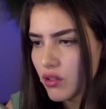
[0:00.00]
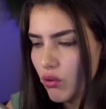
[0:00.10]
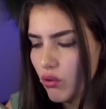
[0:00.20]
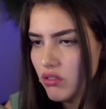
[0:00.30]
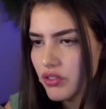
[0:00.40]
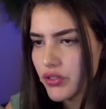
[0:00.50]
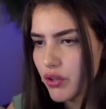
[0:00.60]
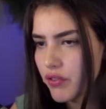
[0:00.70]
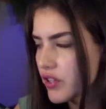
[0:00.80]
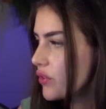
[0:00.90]
Cool. So
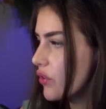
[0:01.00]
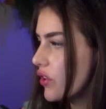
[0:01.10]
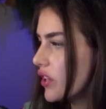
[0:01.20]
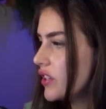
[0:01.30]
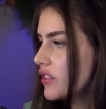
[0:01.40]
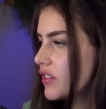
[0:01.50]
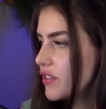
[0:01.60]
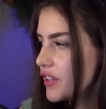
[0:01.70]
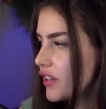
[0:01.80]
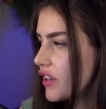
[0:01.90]
far, so good. Are you
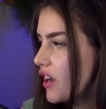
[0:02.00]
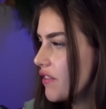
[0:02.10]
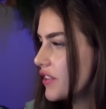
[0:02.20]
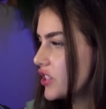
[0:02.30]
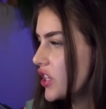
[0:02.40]
feeling confident,